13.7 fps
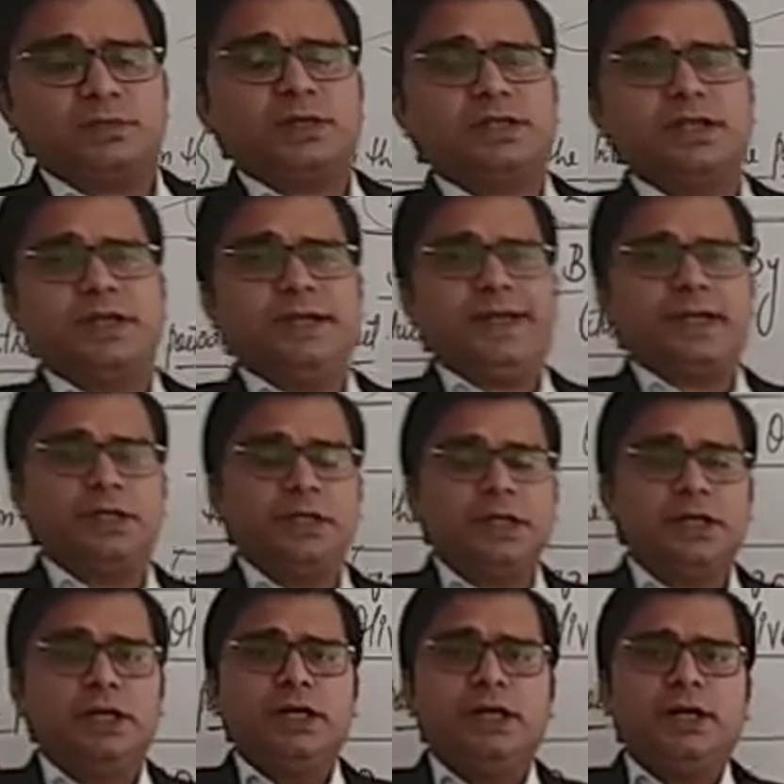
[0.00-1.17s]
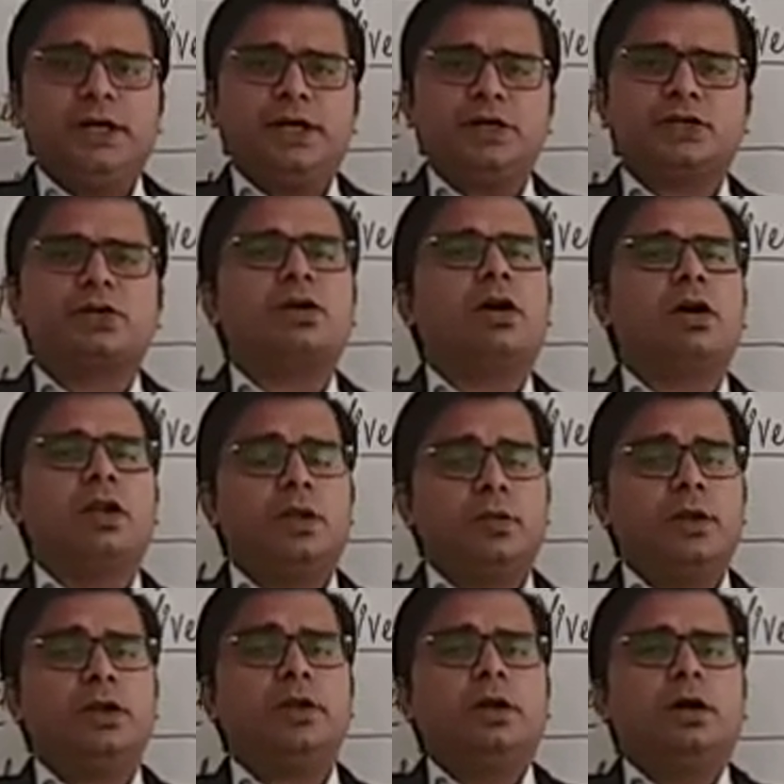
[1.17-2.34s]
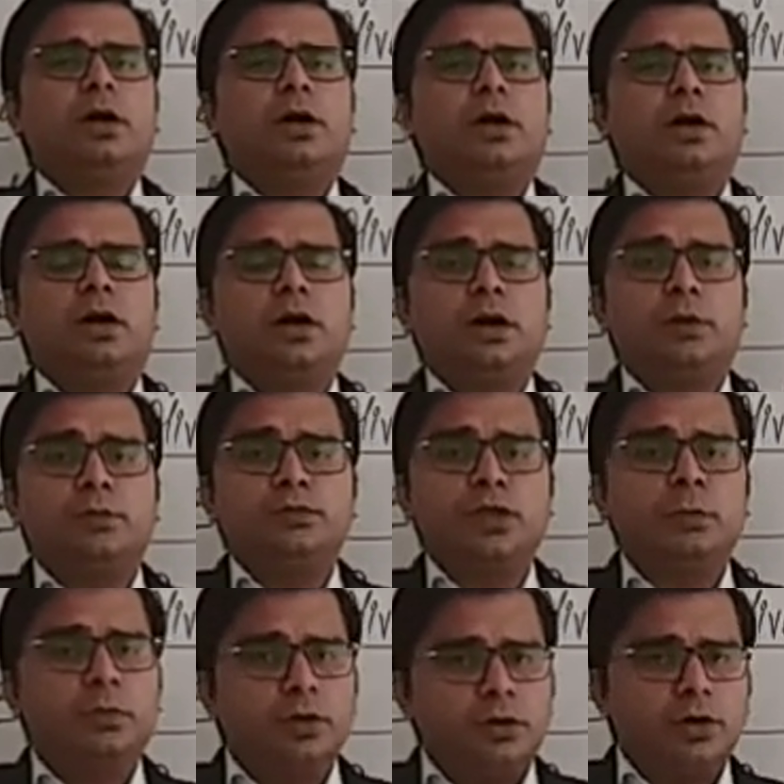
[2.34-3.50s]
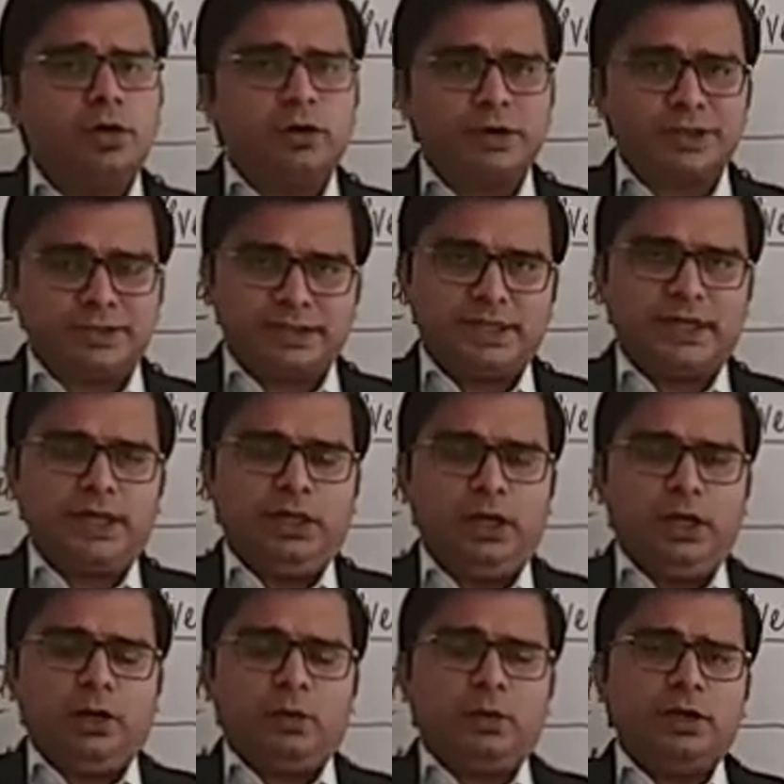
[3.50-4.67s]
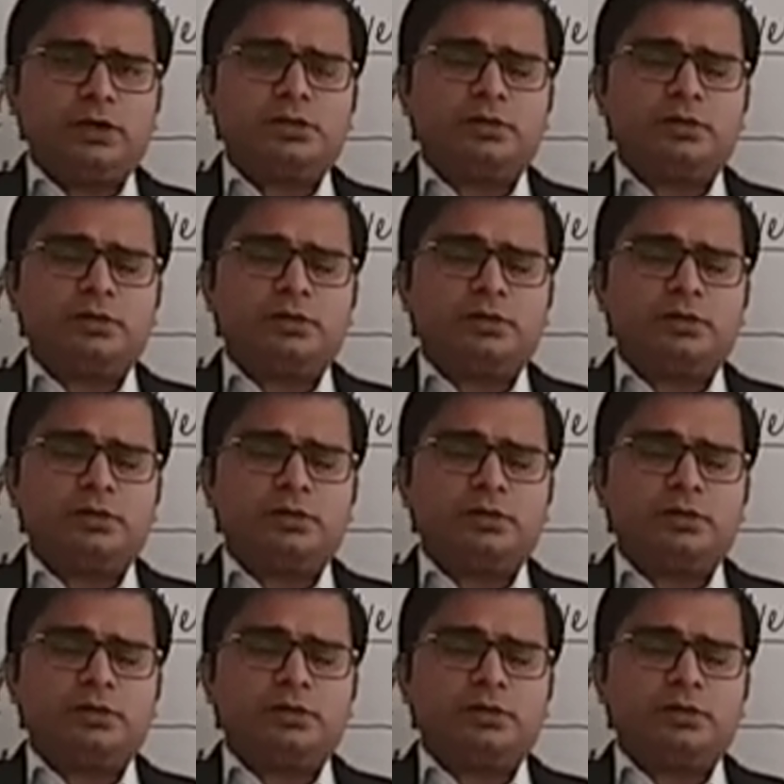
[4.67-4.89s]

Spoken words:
person technique. It is called the monologue style. What is